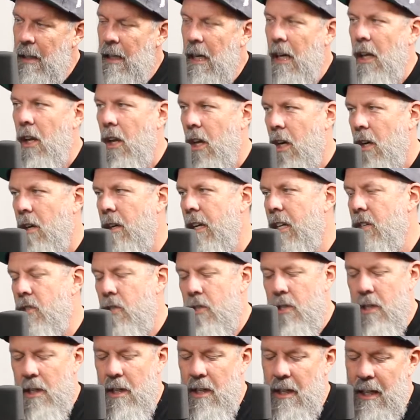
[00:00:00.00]
along his
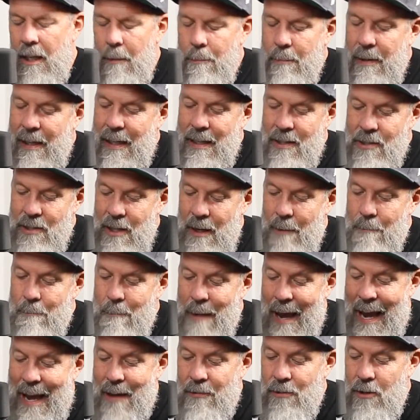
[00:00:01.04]
journey, picks up
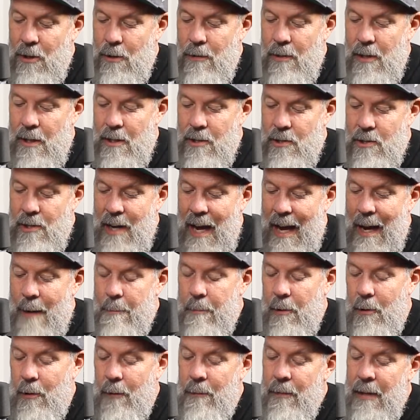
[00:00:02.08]
Matthew, the
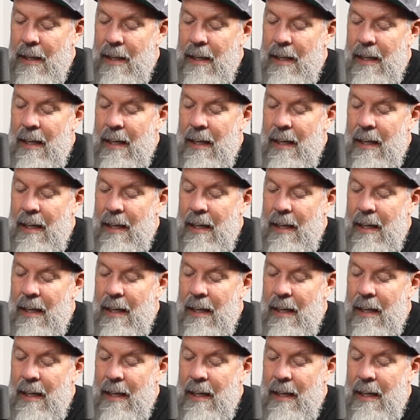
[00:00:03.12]
disciple,